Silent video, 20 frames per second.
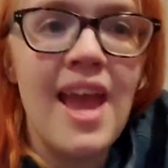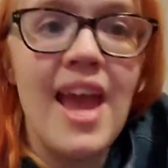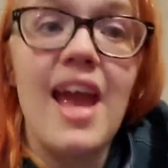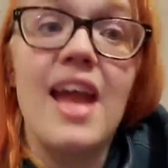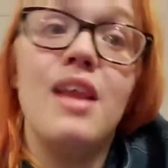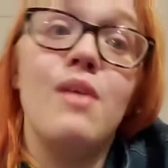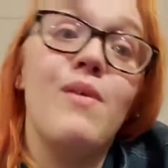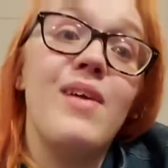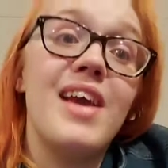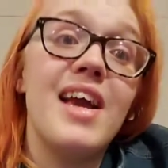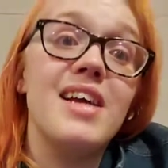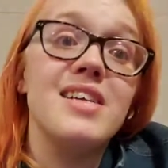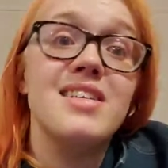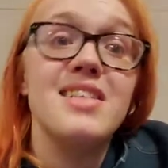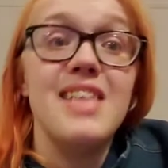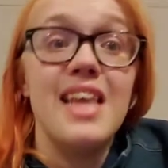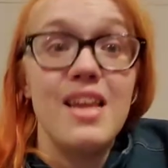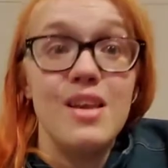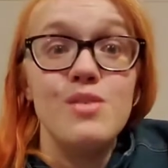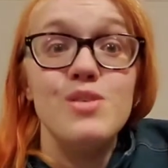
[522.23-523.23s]
Anyway, guys,
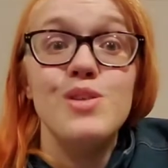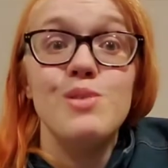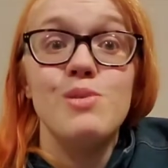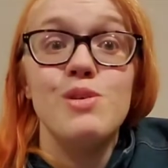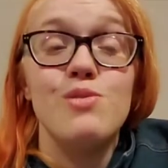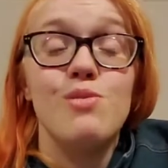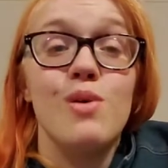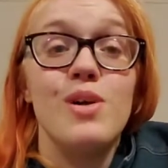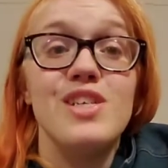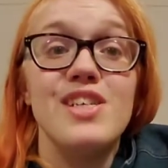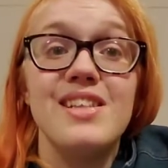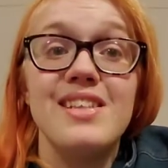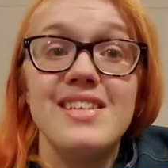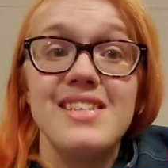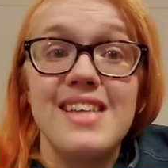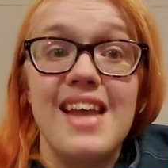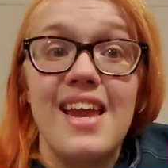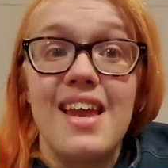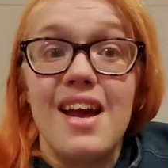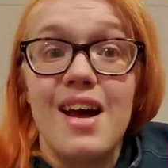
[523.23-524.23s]
thank you so much for watching this
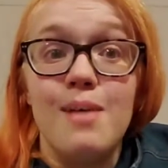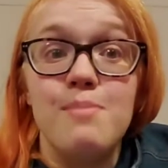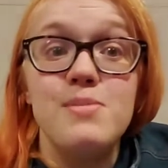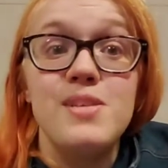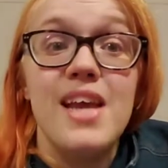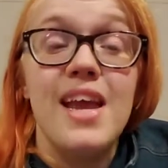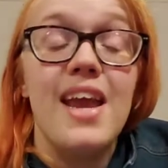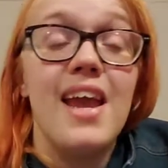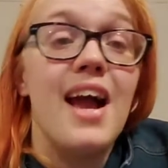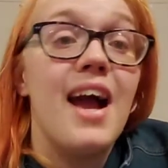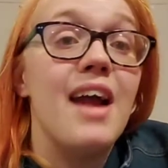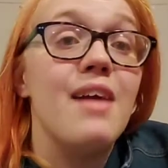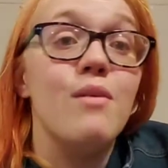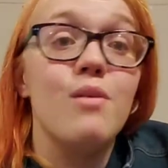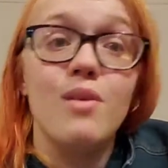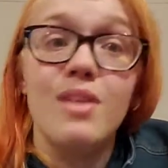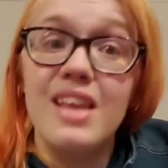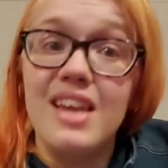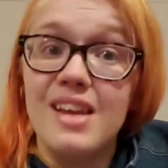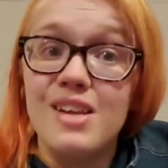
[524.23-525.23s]
8 update. I
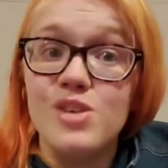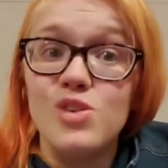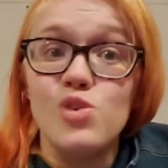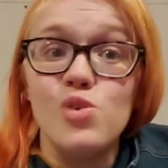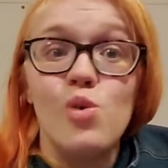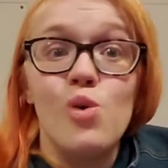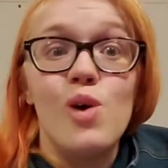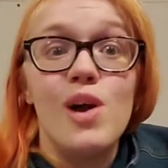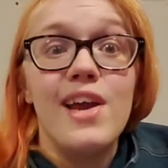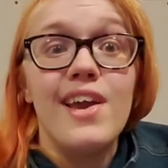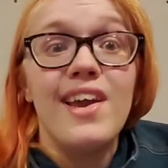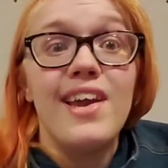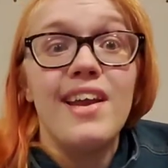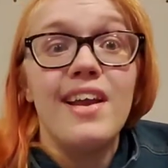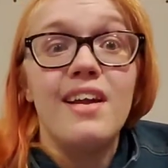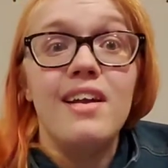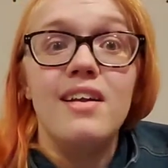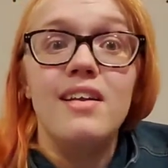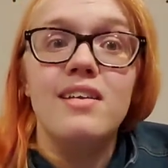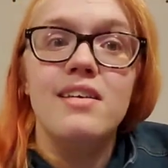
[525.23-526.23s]
really enjoyed
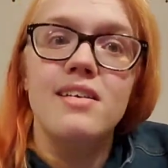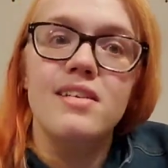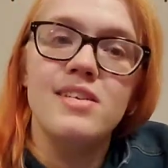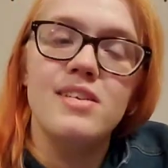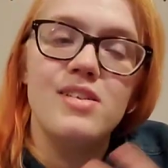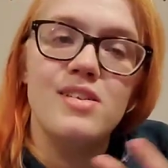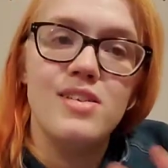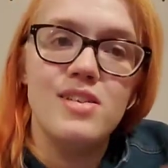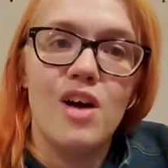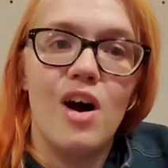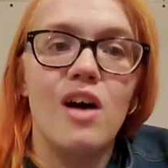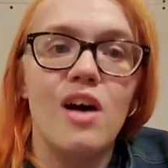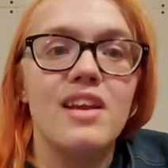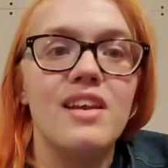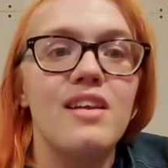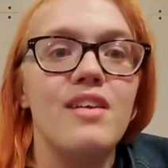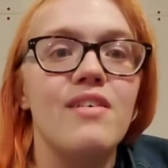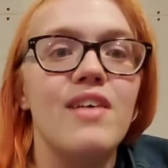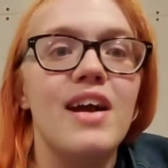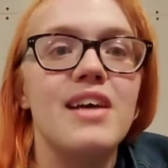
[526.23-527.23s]
talking
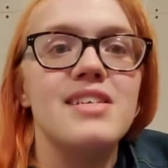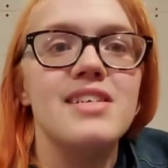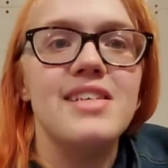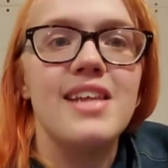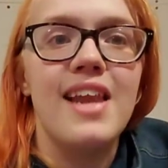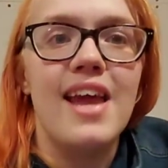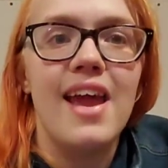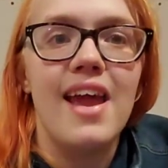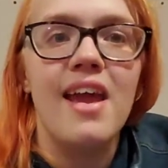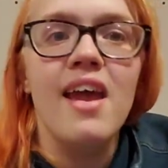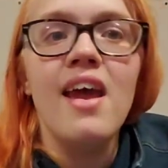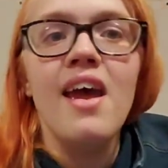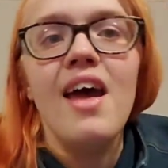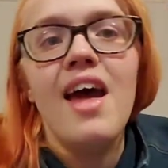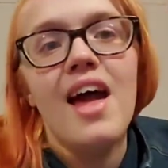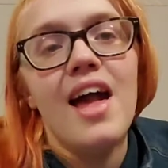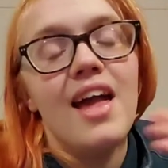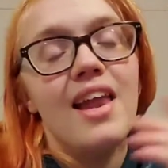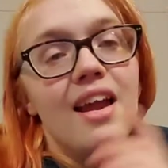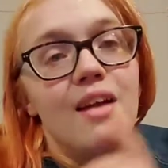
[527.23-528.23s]
to you guys today,
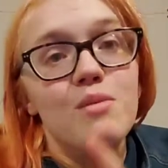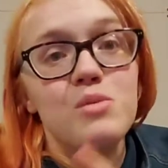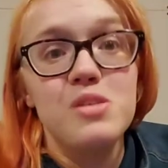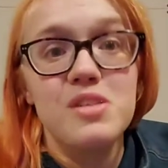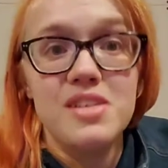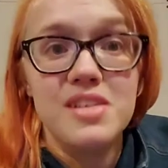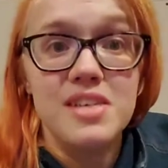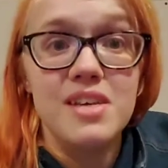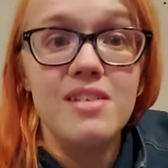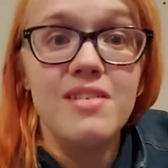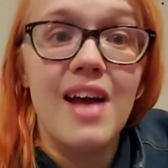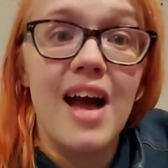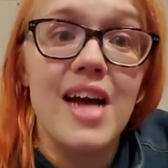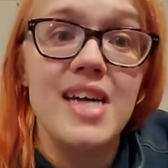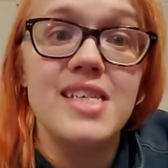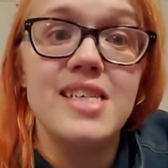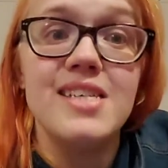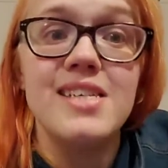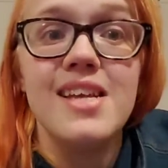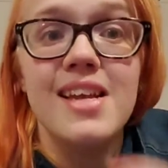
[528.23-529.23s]
and I will see you
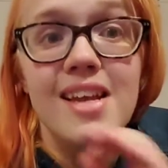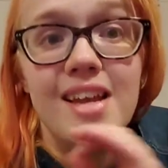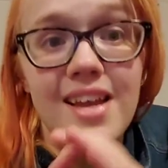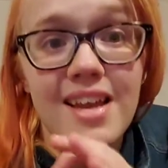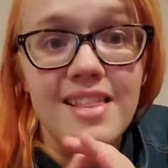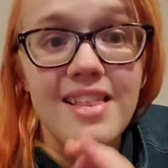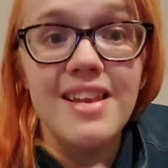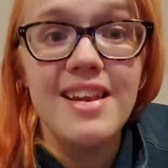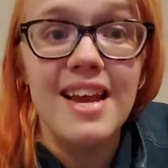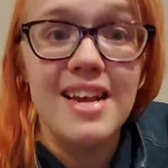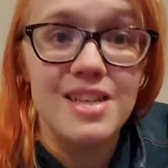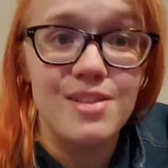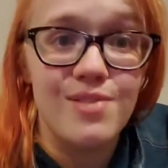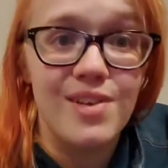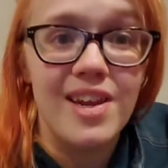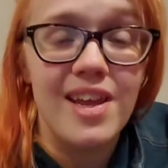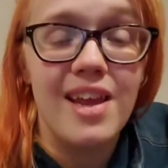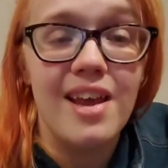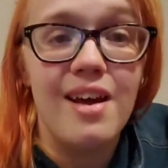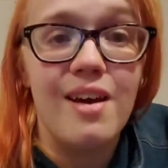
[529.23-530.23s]
guys in the next
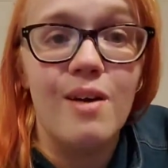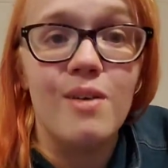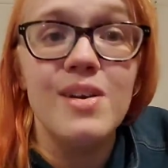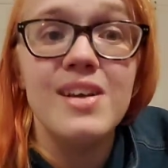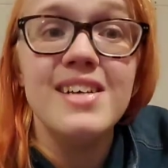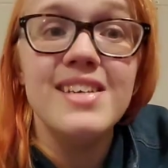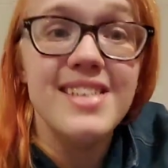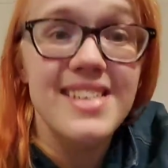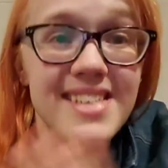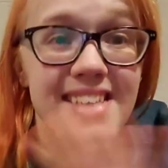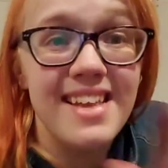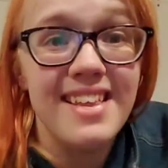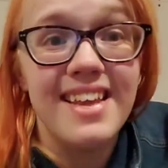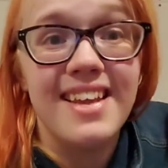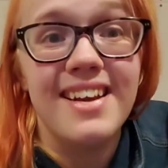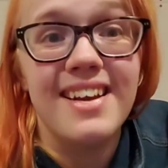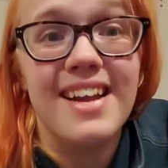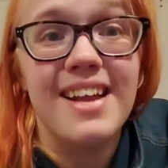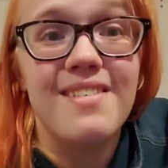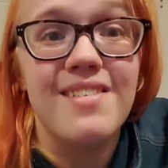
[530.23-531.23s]
video. See you
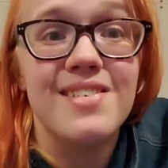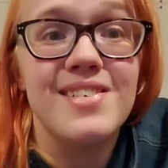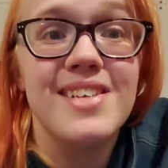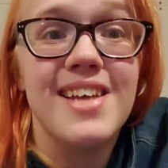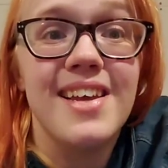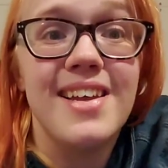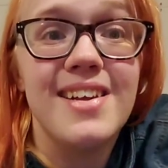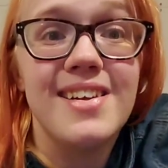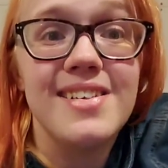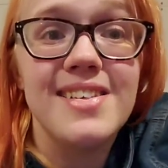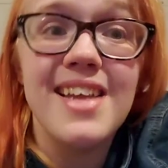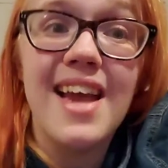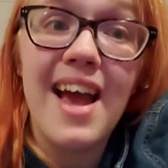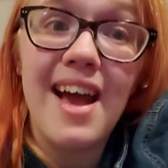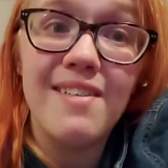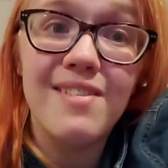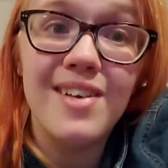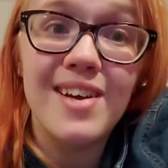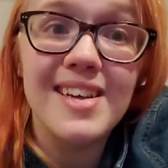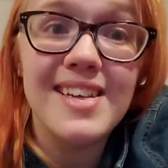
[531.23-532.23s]
later, Cape Crusaders.
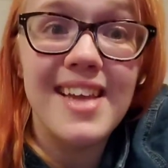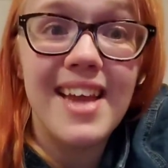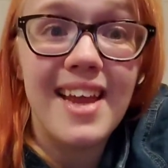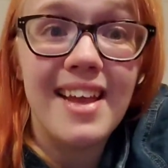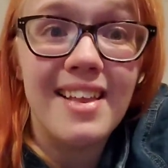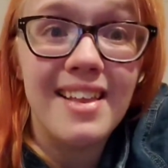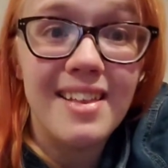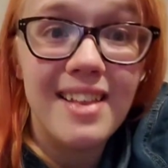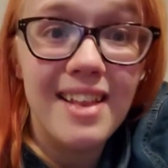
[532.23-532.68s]
Have a great day.